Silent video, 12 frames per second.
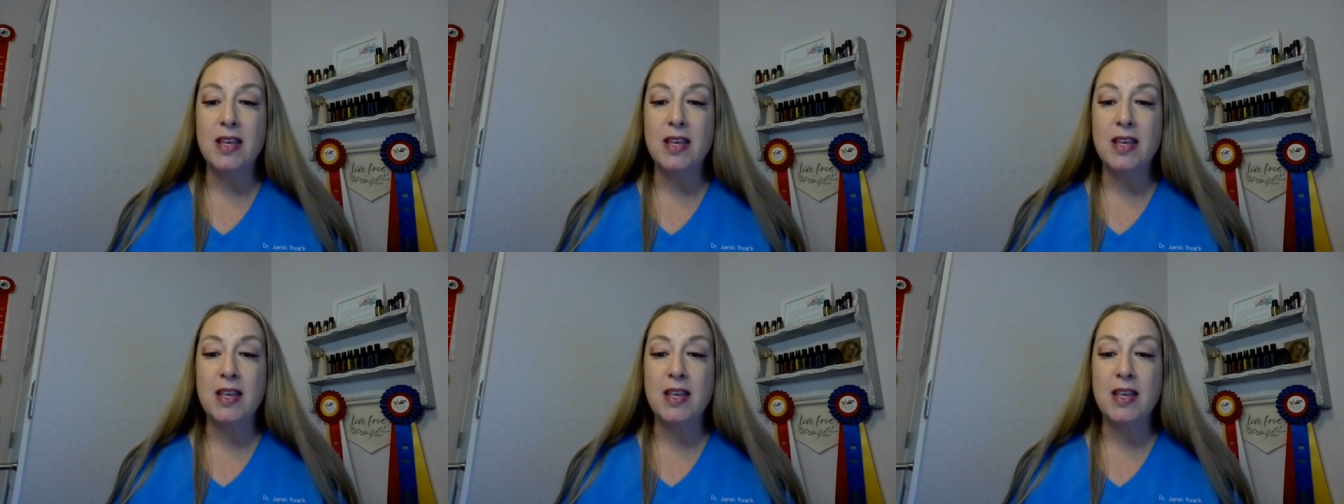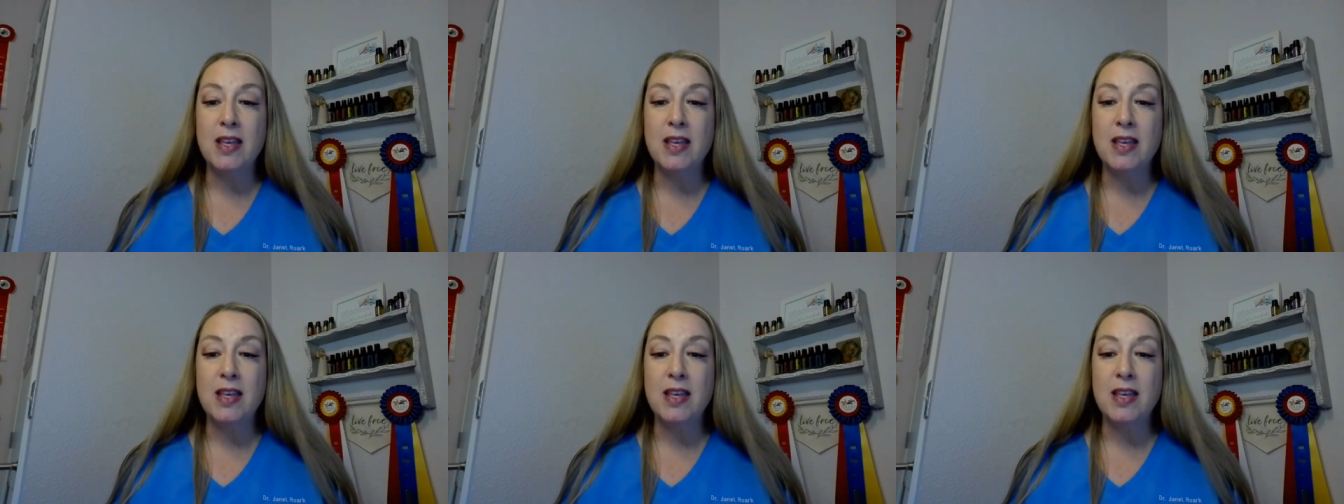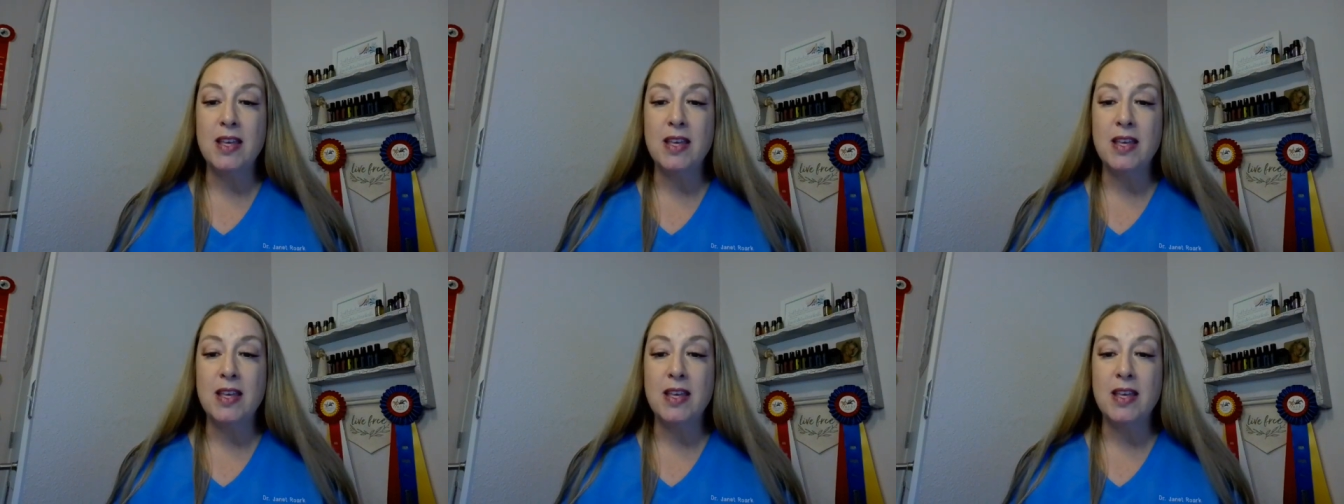And this month it's
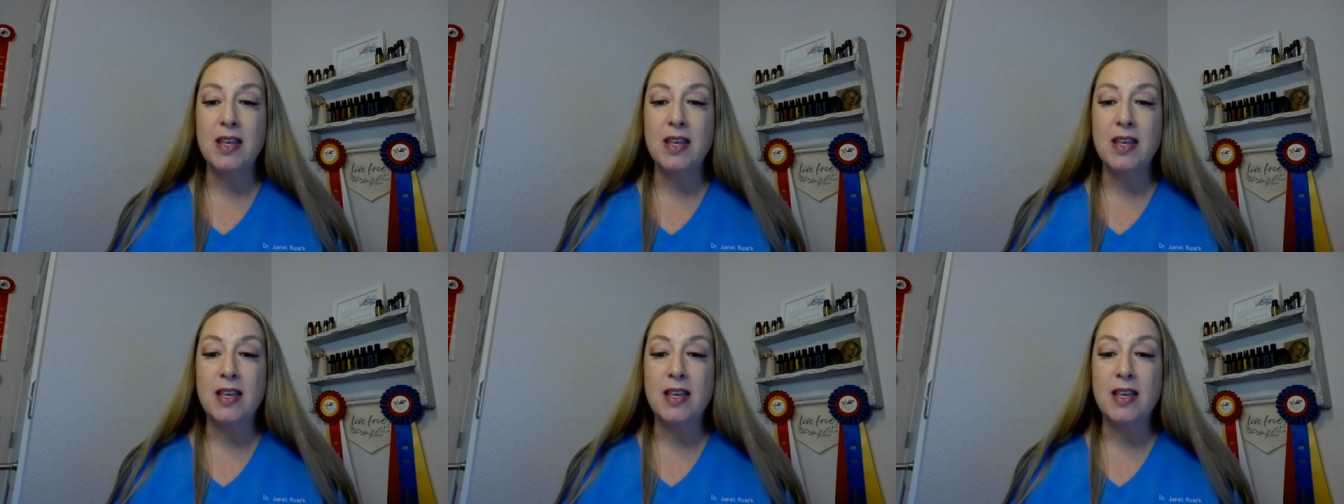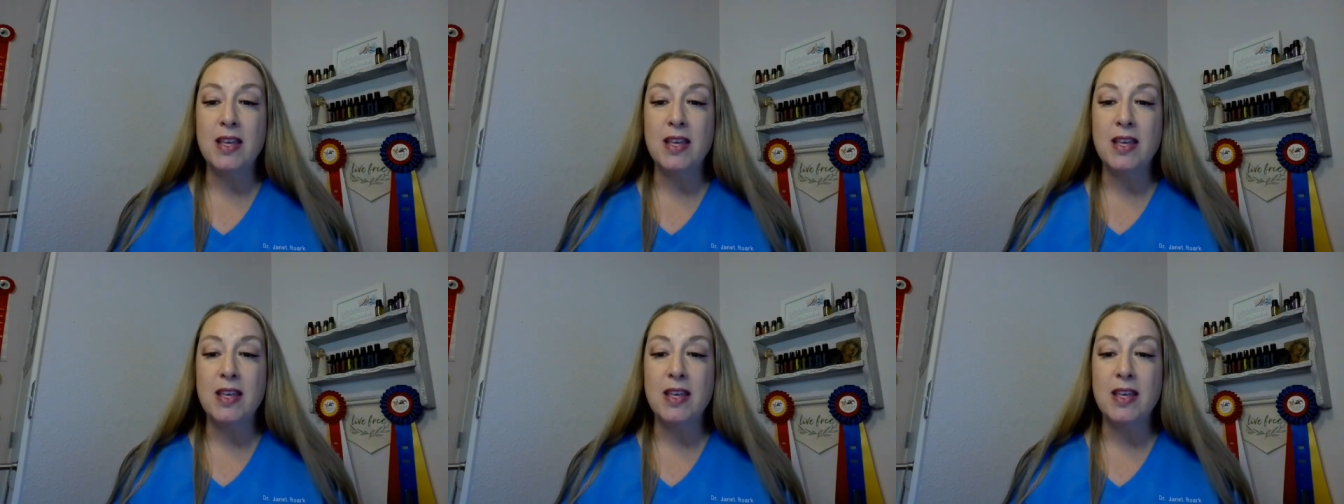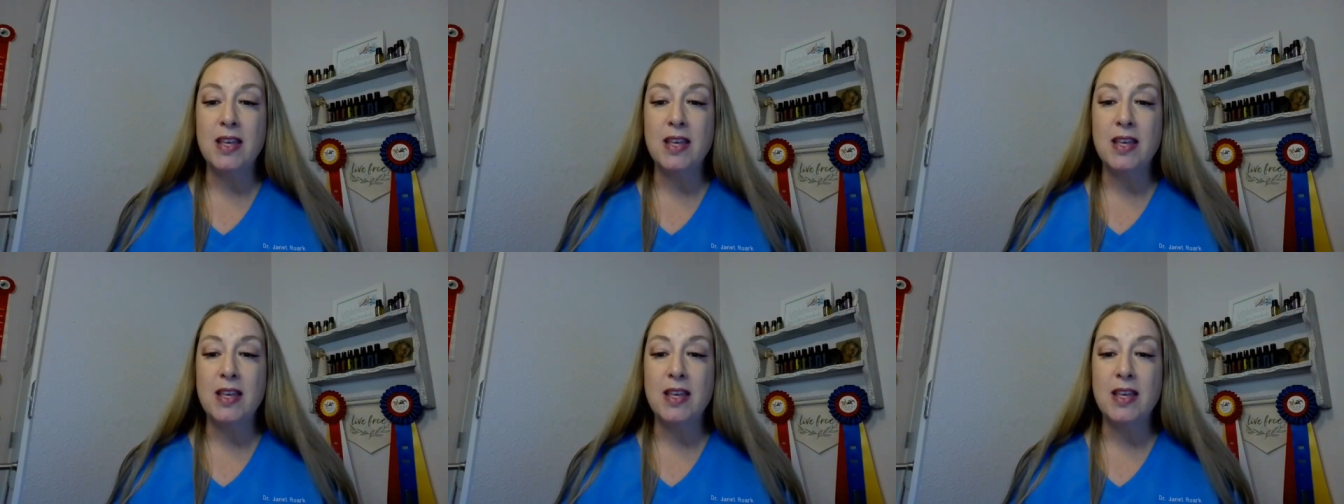essential oils for
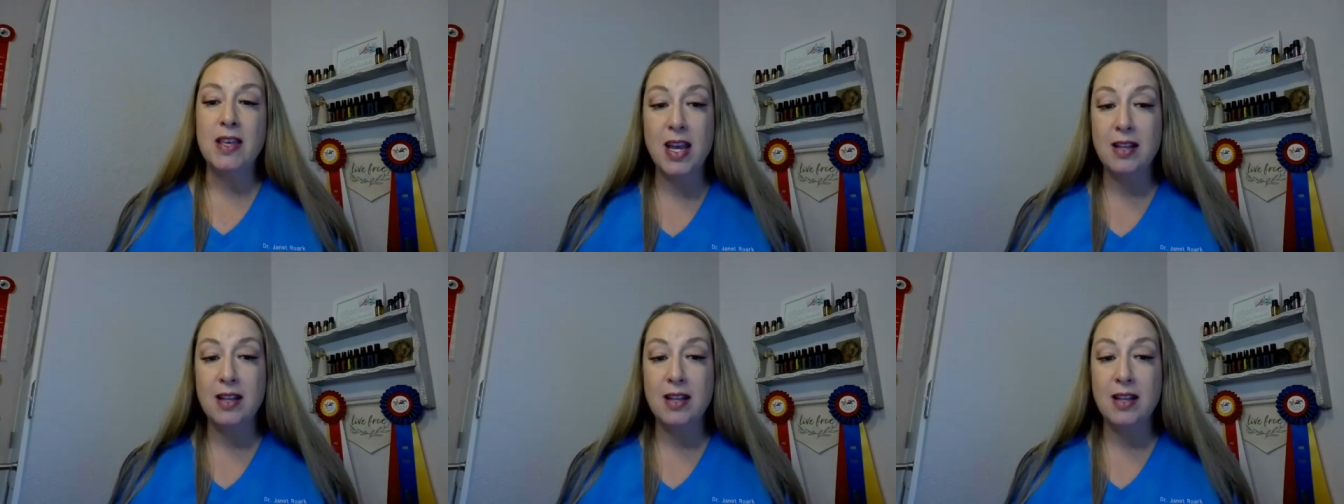animals with